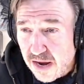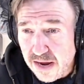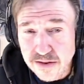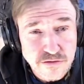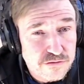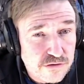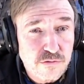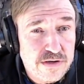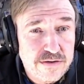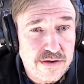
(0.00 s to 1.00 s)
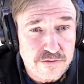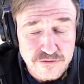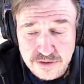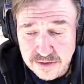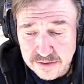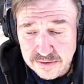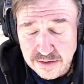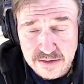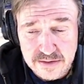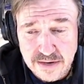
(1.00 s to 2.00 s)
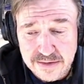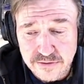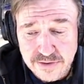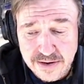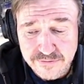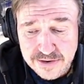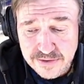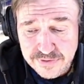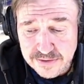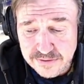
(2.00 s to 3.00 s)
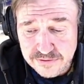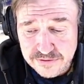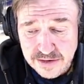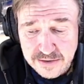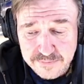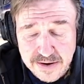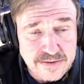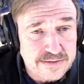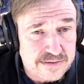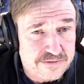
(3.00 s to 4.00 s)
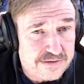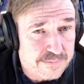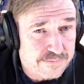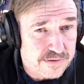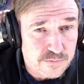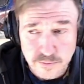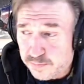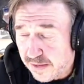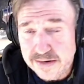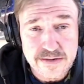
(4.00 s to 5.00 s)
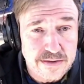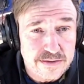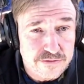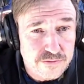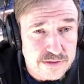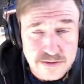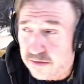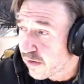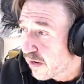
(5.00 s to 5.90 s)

and there's no details yet, and I don't have anything to say about it except that we're planning on doing it.